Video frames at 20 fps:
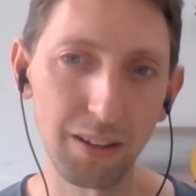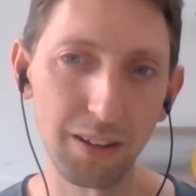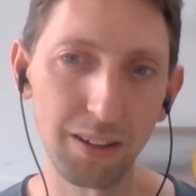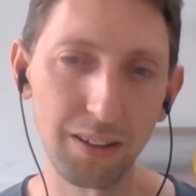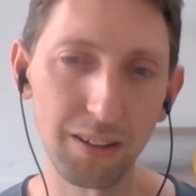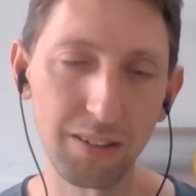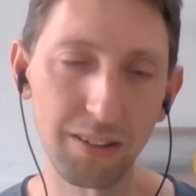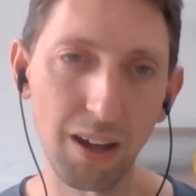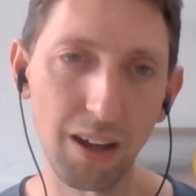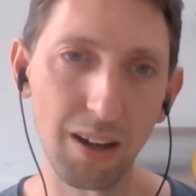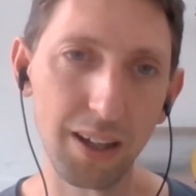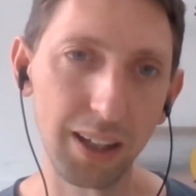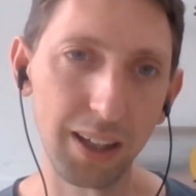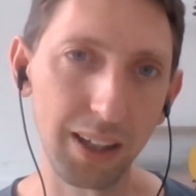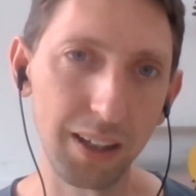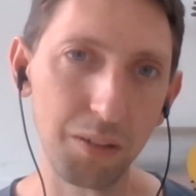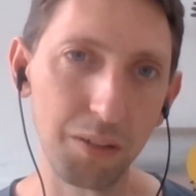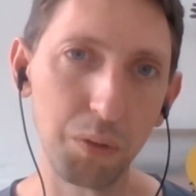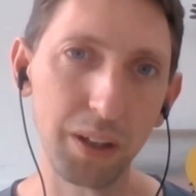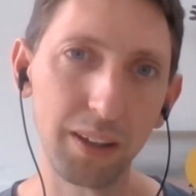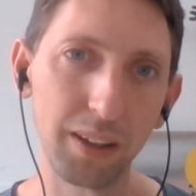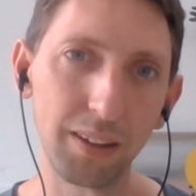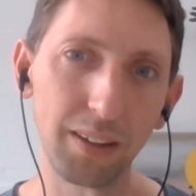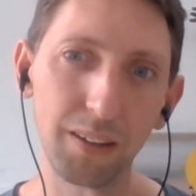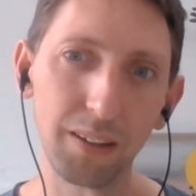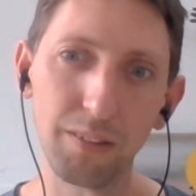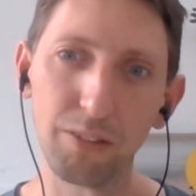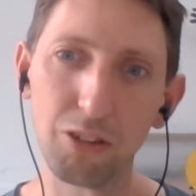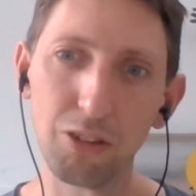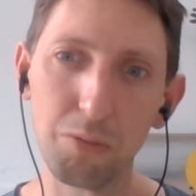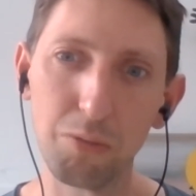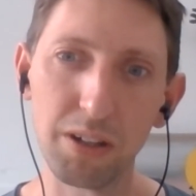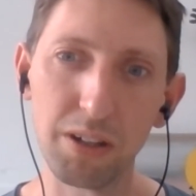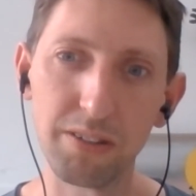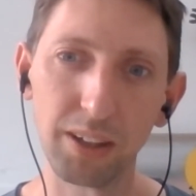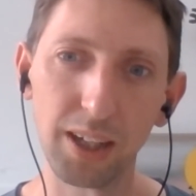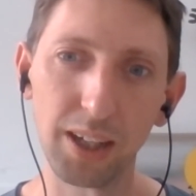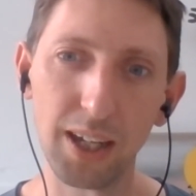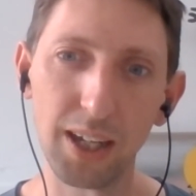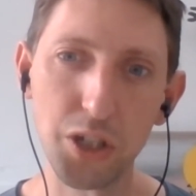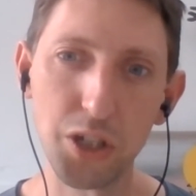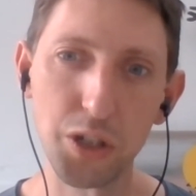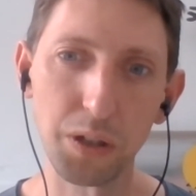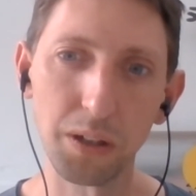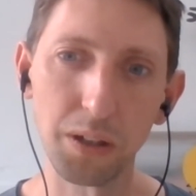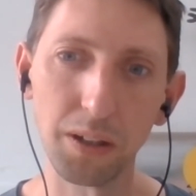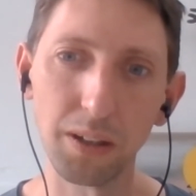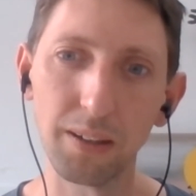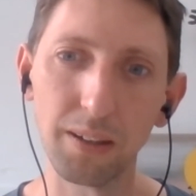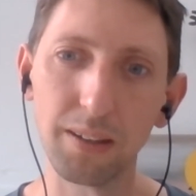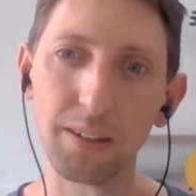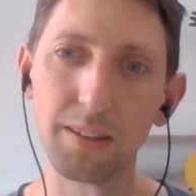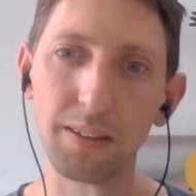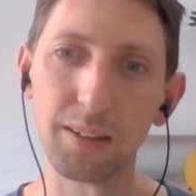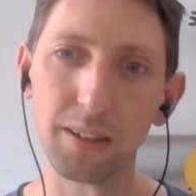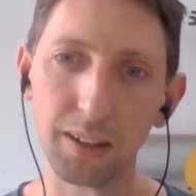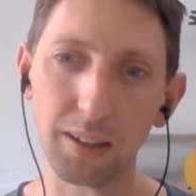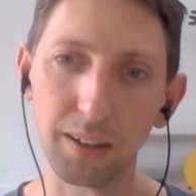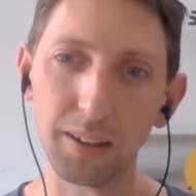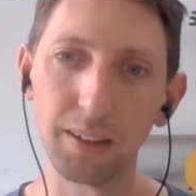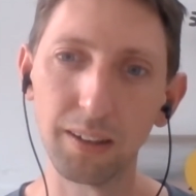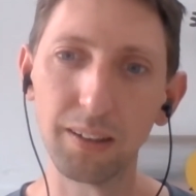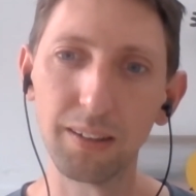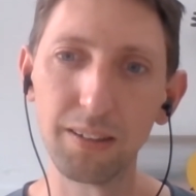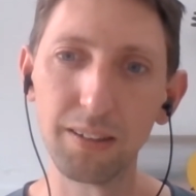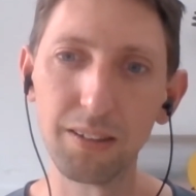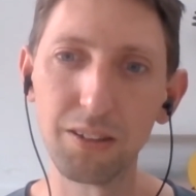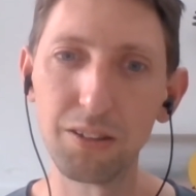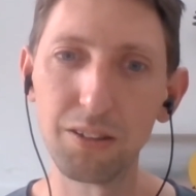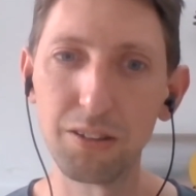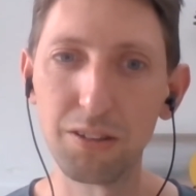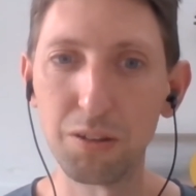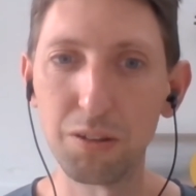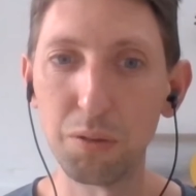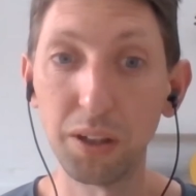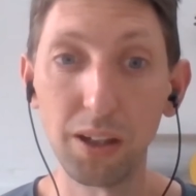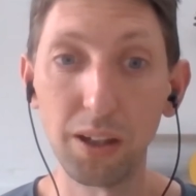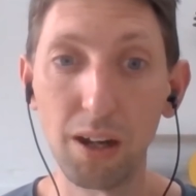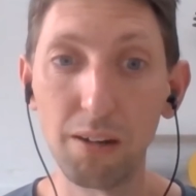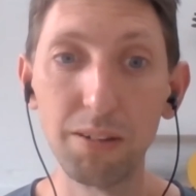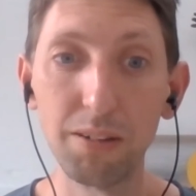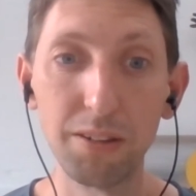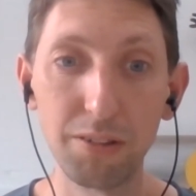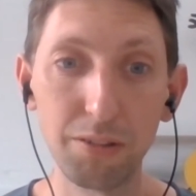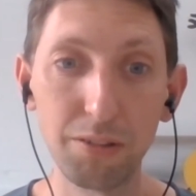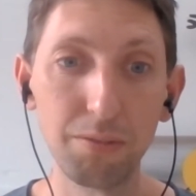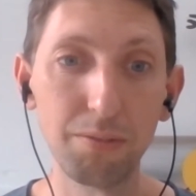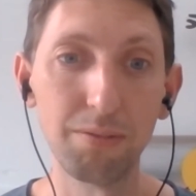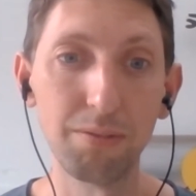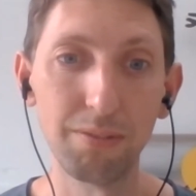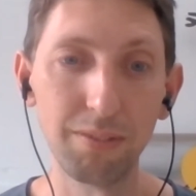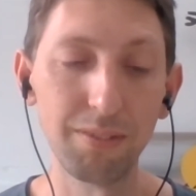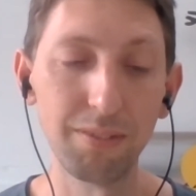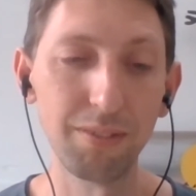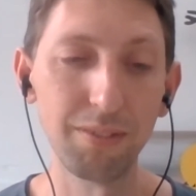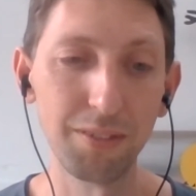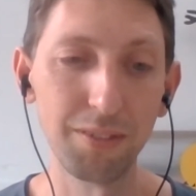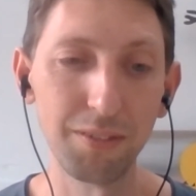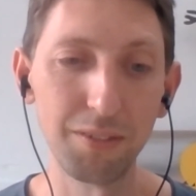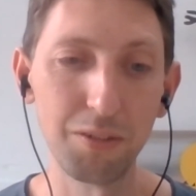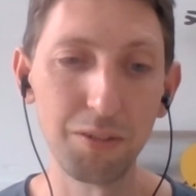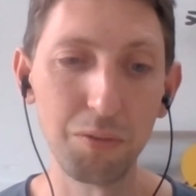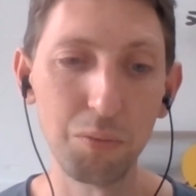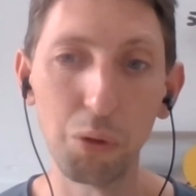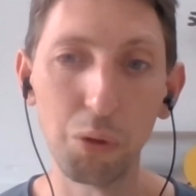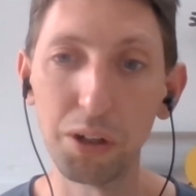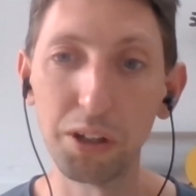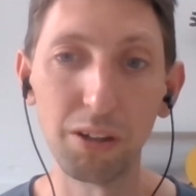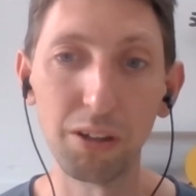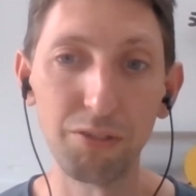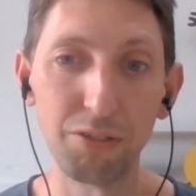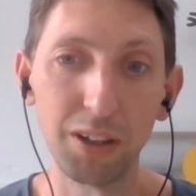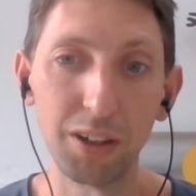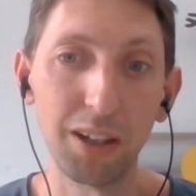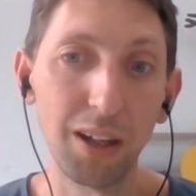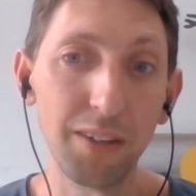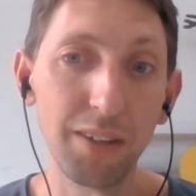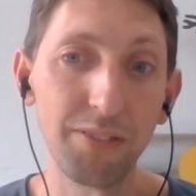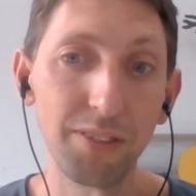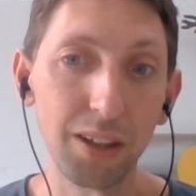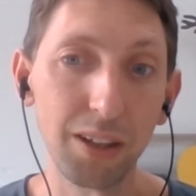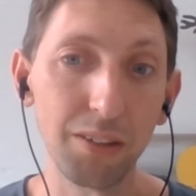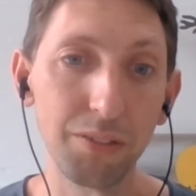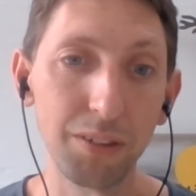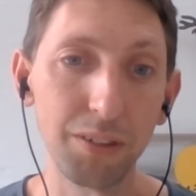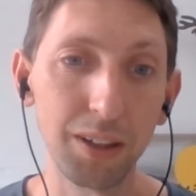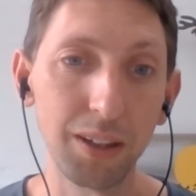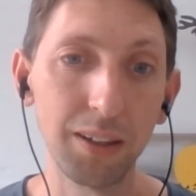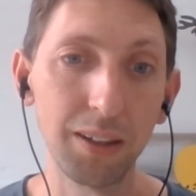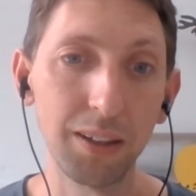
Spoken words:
tying in with consumer education to encourage more eco-friendly lifestyles, really.